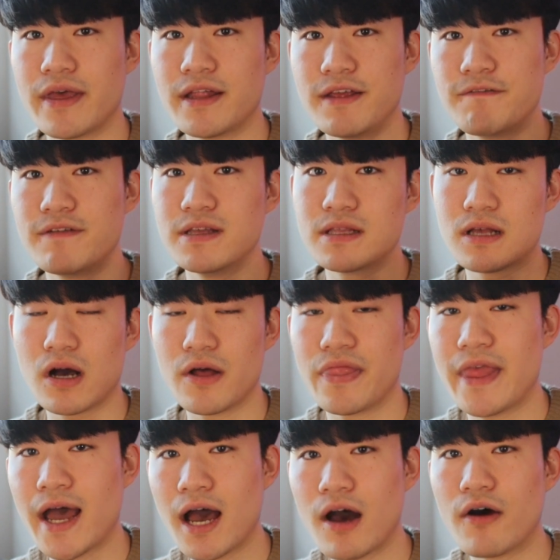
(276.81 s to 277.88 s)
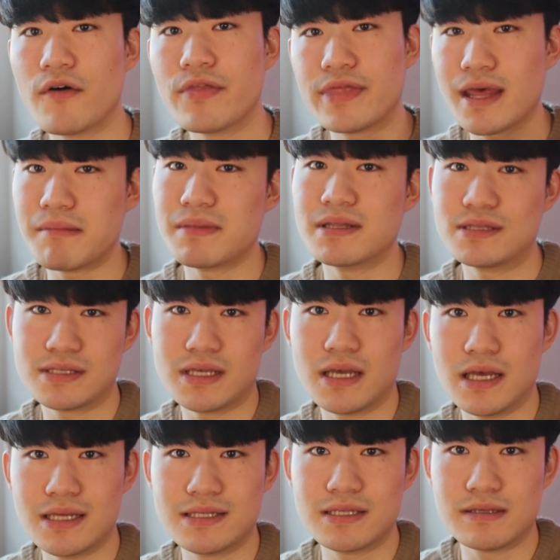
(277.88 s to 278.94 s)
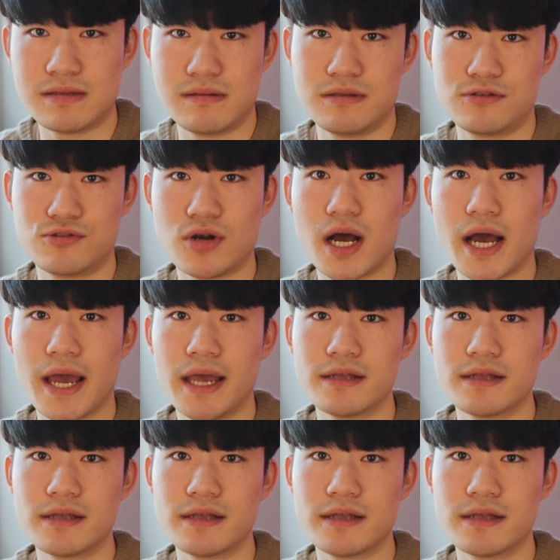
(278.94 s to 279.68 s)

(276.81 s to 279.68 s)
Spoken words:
and if it's gone down, that means it's dry.